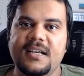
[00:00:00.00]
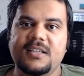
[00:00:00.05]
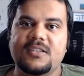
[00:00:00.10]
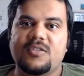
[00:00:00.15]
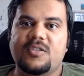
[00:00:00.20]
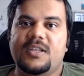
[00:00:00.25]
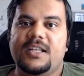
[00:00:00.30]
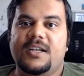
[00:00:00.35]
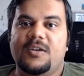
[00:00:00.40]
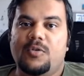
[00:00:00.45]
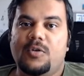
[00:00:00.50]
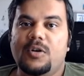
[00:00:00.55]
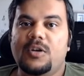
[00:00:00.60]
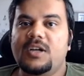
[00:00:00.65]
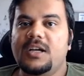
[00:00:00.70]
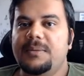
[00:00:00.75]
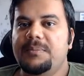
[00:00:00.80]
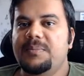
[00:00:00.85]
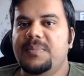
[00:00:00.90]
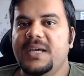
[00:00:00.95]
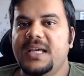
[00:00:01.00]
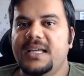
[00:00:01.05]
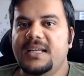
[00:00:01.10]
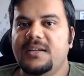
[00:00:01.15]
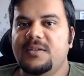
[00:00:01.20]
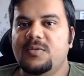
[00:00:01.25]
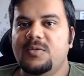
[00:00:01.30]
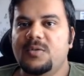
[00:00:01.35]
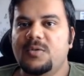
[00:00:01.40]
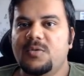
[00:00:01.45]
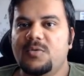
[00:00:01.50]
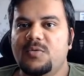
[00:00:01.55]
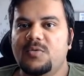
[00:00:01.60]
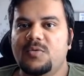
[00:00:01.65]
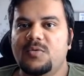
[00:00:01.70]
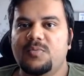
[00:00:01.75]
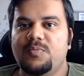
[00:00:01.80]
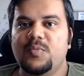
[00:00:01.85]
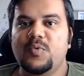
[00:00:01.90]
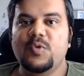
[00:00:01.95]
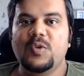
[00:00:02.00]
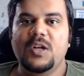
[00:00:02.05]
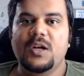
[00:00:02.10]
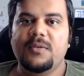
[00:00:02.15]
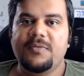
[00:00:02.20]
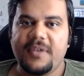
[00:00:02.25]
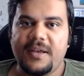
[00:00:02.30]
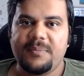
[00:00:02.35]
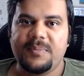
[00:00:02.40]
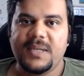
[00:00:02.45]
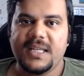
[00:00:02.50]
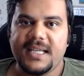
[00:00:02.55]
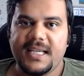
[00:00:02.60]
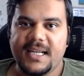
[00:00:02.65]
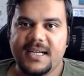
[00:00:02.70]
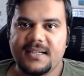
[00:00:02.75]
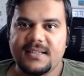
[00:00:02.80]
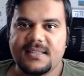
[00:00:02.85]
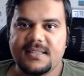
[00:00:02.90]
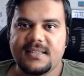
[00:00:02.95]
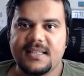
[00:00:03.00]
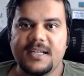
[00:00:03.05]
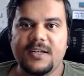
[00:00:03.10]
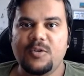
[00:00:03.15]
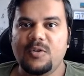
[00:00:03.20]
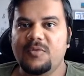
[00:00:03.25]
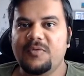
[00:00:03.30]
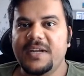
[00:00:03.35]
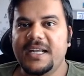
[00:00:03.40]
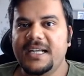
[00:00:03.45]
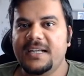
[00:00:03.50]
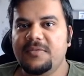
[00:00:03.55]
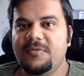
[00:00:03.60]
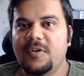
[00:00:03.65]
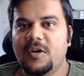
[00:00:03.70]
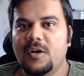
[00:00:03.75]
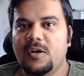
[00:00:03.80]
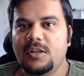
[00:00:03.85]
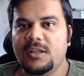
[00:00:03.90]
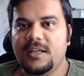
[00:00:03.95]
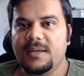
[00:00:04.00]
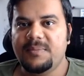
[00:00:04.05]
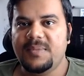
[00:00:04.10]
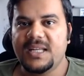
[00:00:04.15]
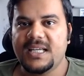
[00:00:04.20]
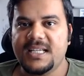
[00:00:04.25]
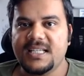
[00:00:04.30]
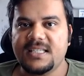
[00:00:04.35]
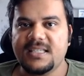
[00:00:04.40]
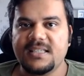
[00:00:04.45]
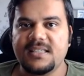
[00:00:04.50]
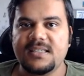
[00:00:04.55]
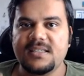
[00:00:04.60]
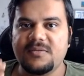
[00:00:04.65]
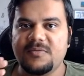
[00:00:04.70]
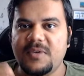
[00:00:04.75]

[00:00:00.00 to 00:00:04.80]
So they don't compare you to pool of applicants. They don't wait for all the applications.